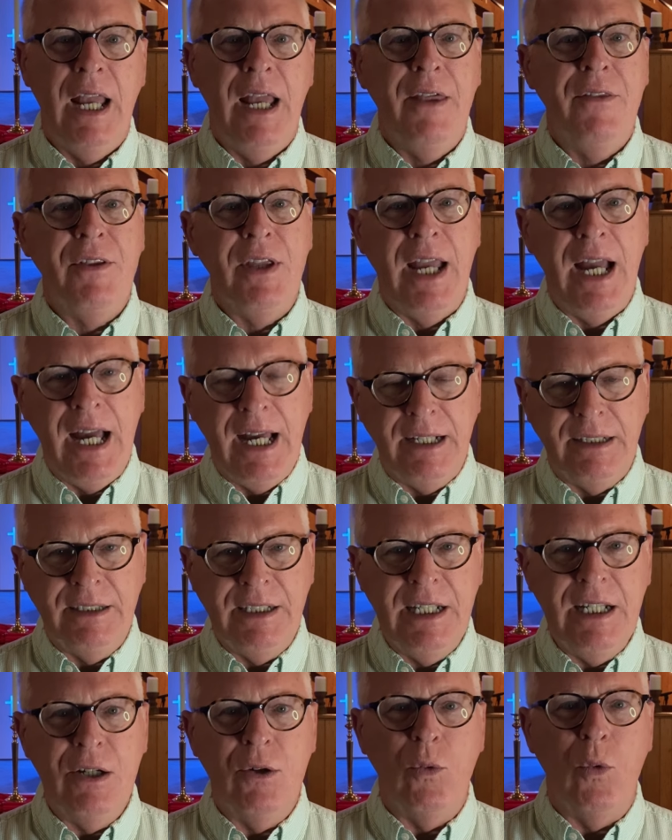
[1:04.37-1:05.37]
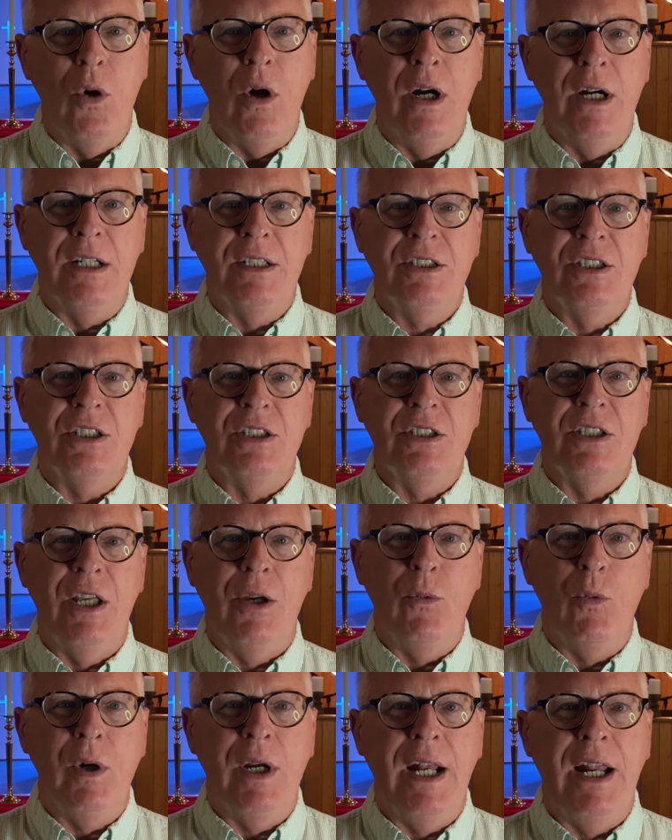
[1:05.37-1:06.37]
And the idea was is
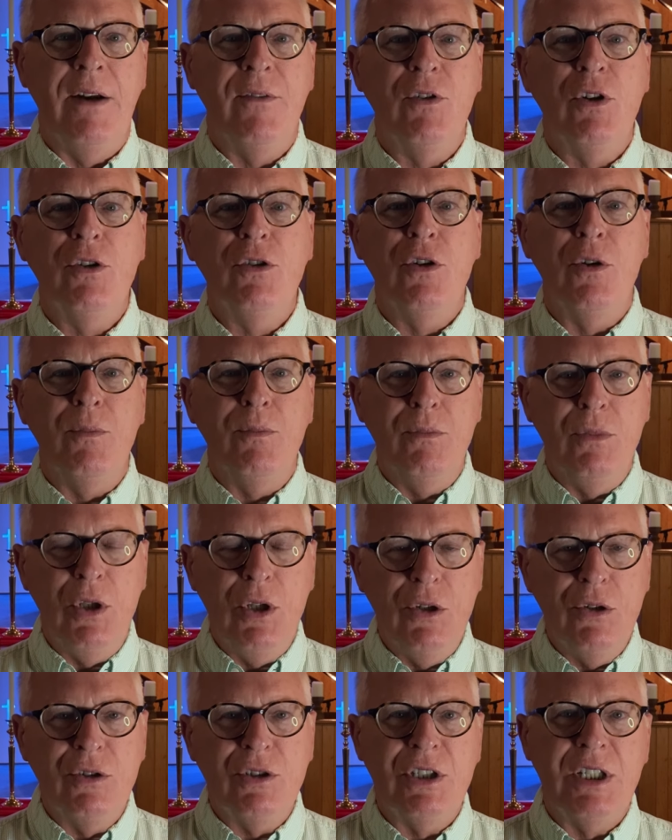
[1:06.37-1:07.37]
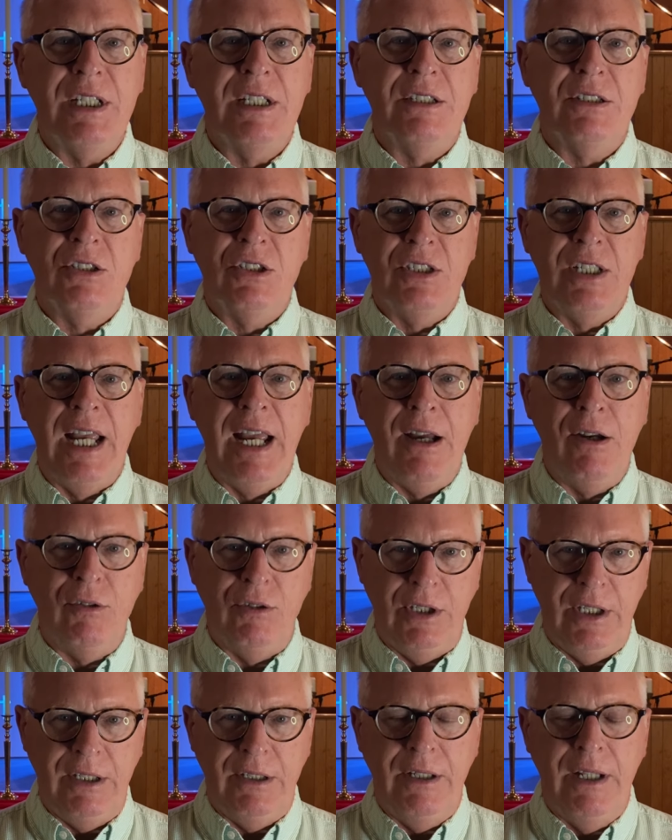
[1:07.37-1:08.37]
that whenever the music
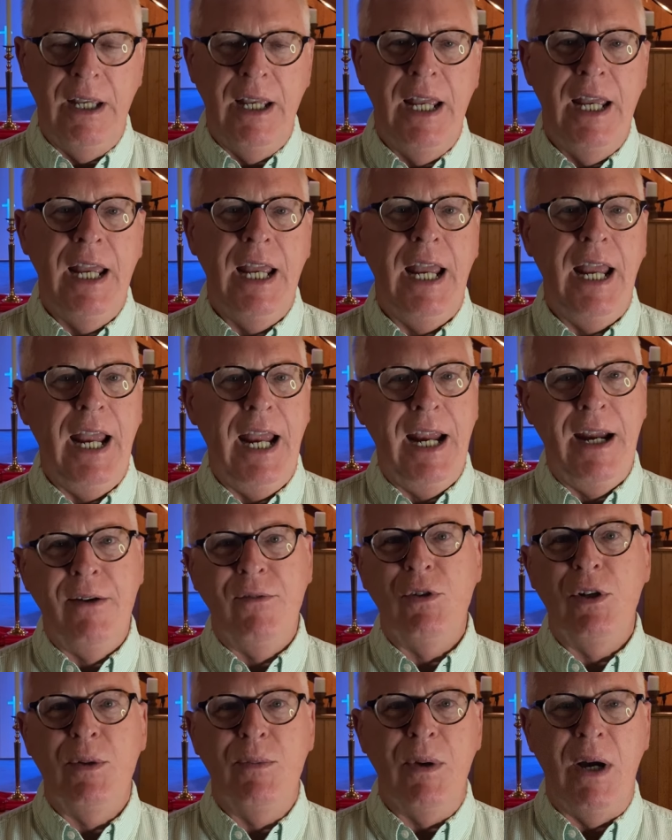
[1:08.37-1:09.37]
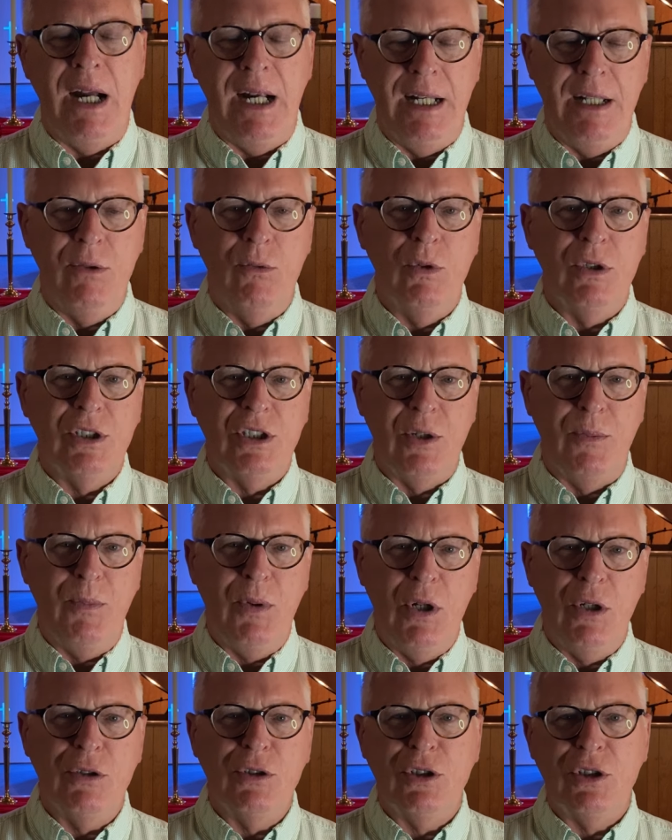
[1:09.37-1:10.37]
sounded, everybody was
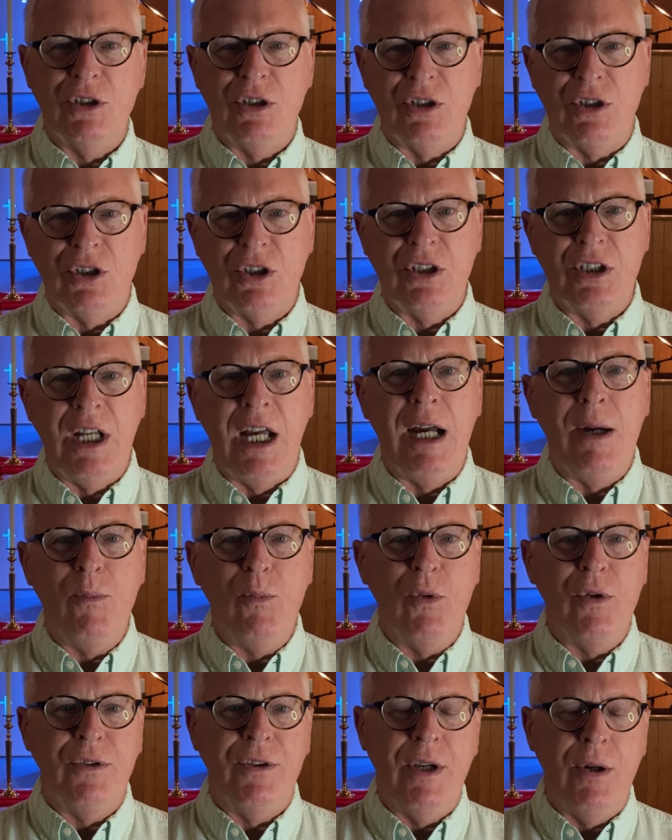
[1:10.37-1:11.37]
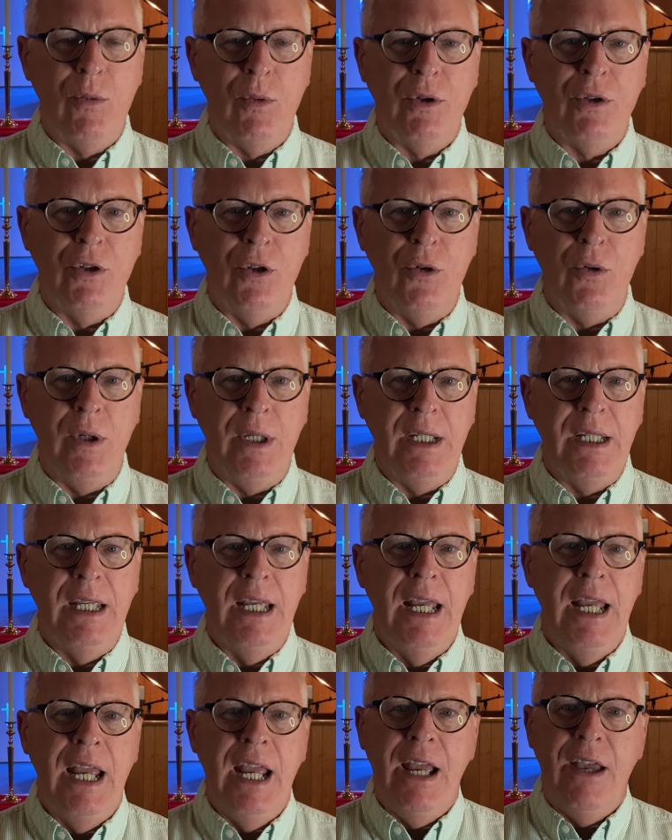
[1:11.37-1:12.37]
supposed to stop what they were doing.
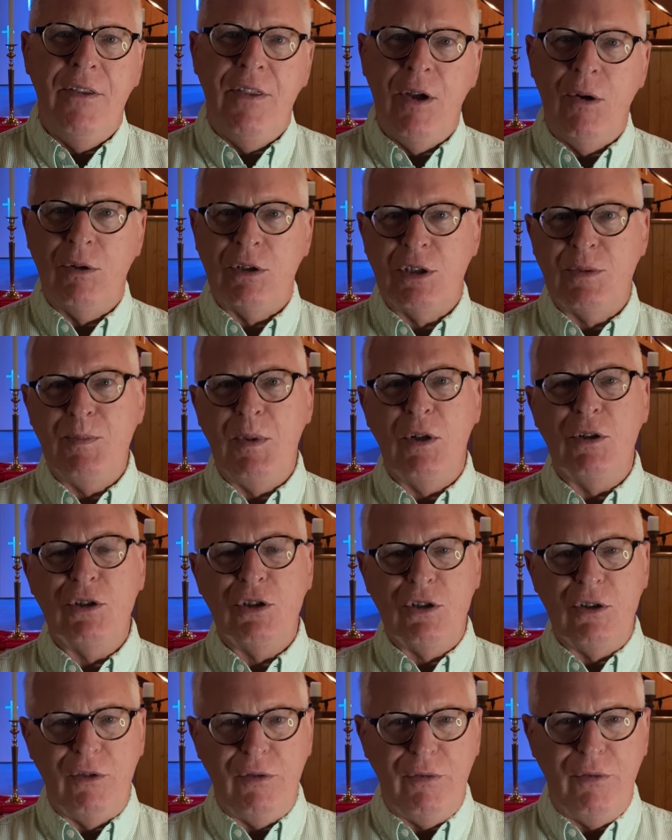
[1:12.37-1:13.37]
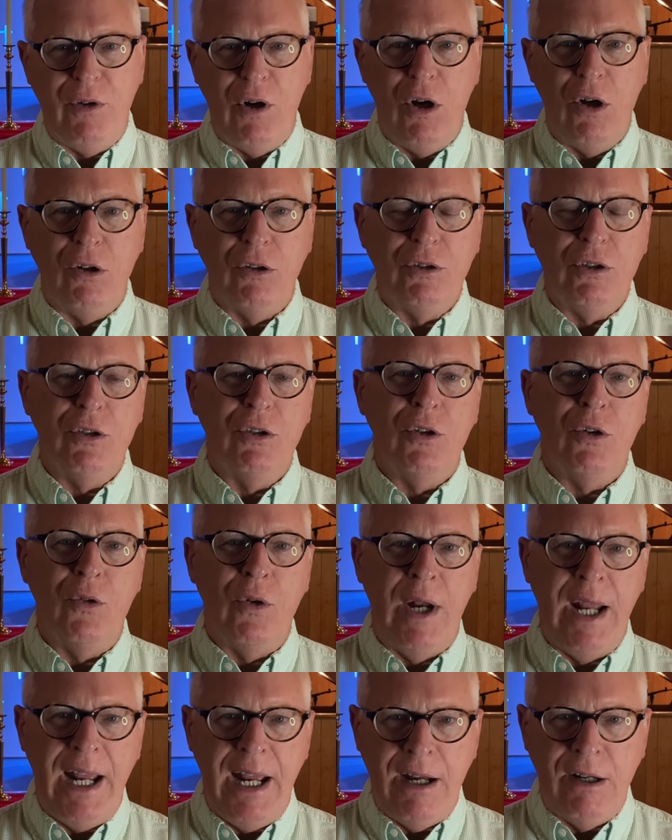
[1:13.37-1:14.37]
They were supposed to fall to the
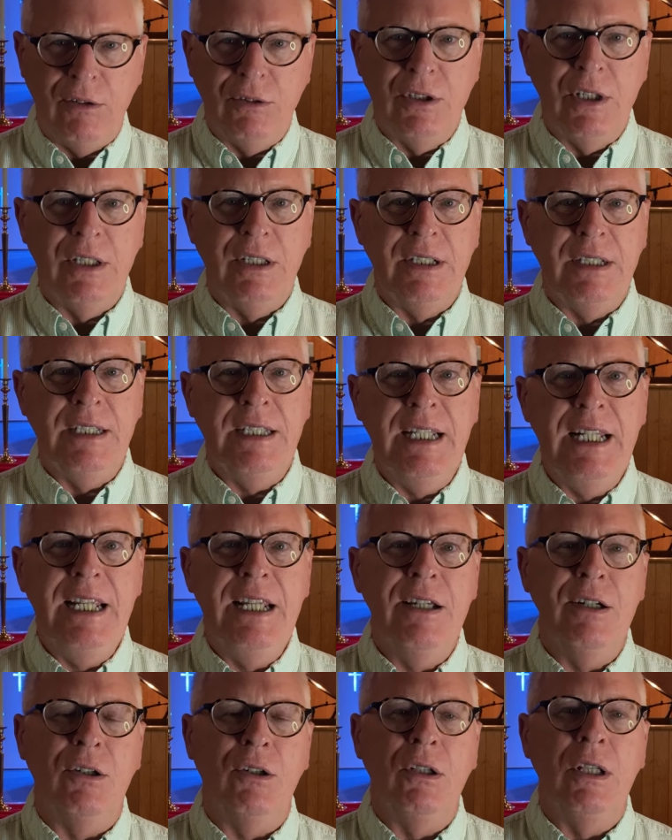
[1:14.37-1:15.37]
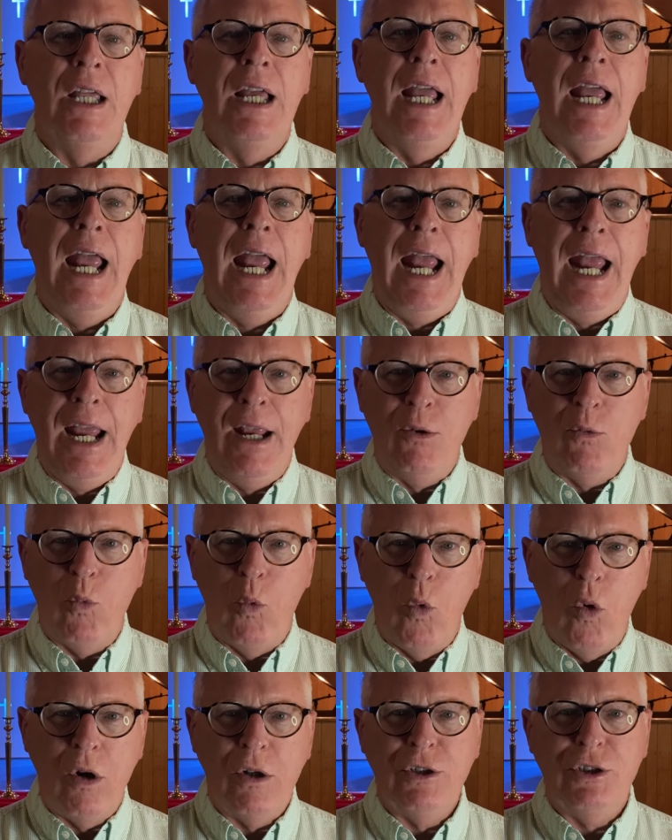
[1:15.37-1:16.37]
ground, kneel,
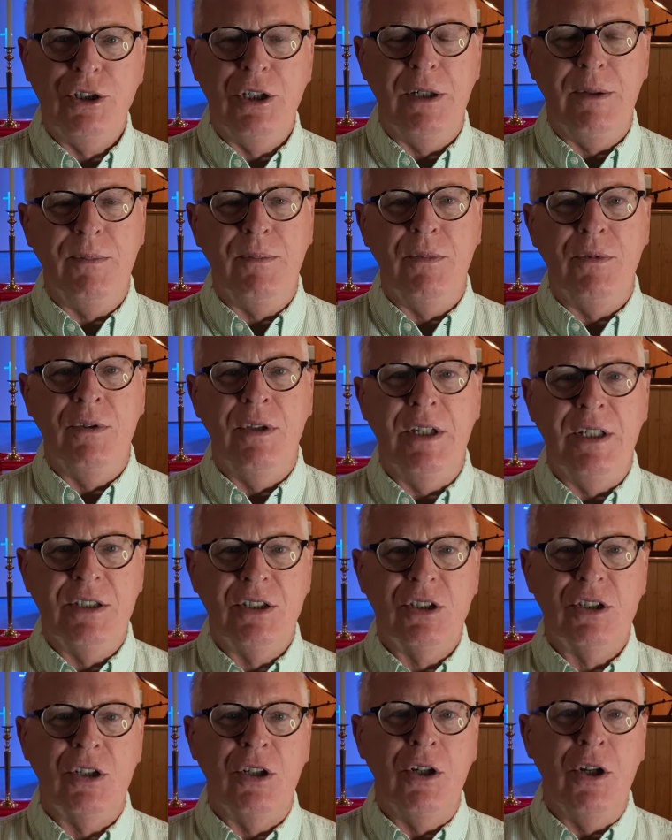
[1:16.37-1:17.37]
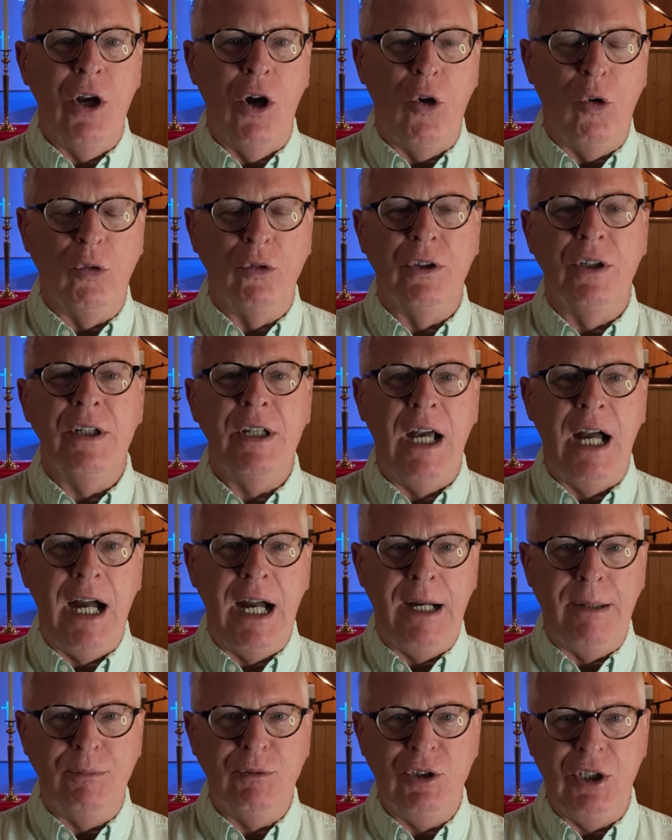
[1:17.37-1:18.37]
and worship this golden
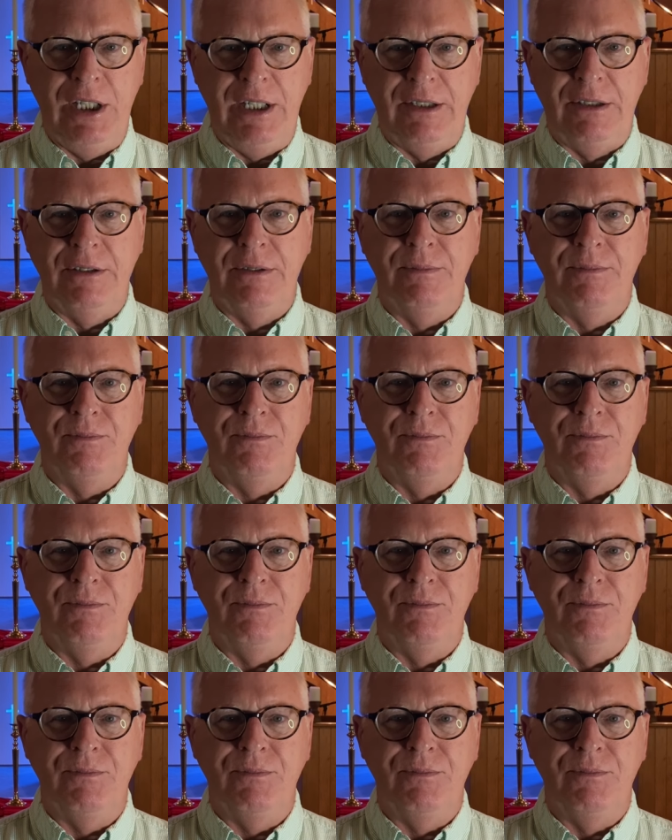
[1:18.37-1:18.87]
object.